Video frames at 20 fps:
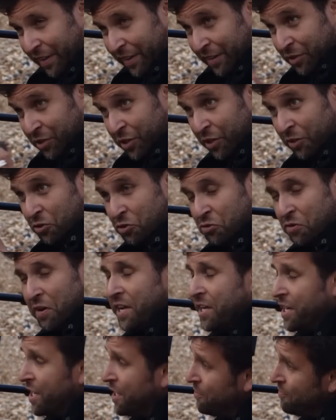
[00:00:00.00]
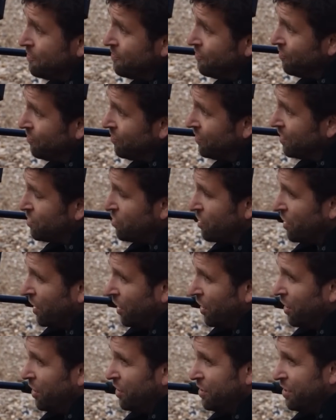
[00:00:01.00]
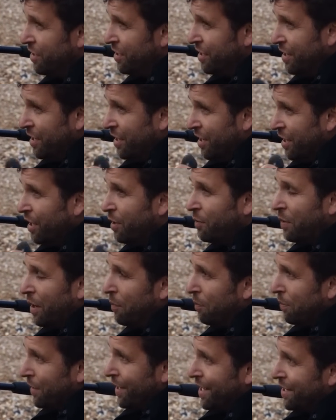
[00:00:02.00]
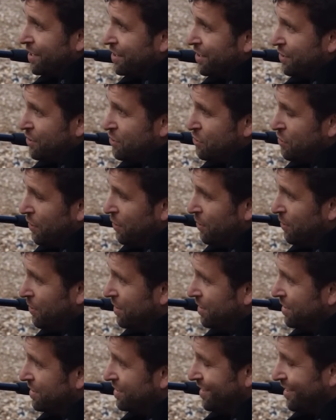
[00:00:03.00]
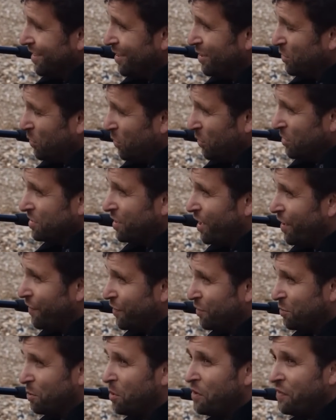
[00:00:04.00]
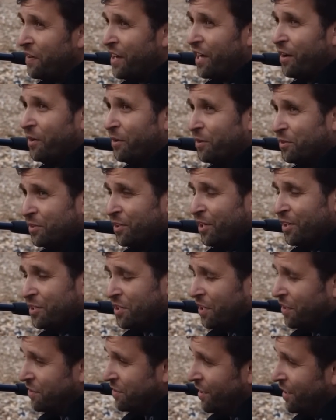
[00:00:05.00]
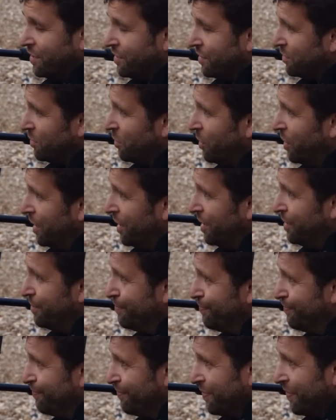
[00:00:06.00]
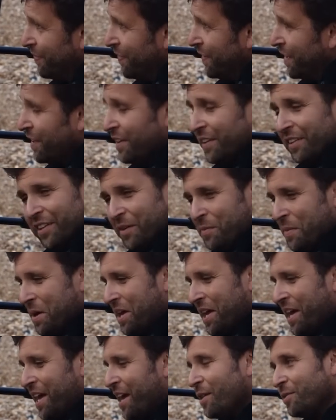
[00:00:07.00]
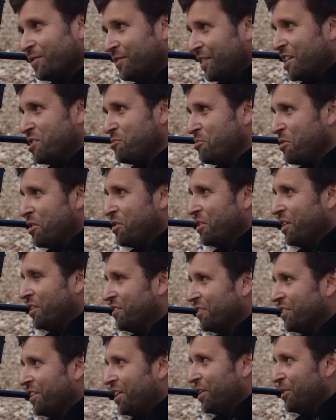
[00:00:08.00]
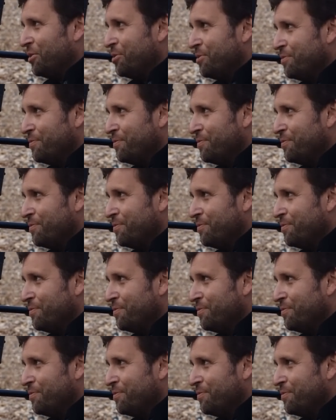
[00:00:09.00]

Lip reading: News training, you should learn about bladder control. Standing on a doorstep for 12 hours and no chance to go to the toilet, no matter how desperate you need to go,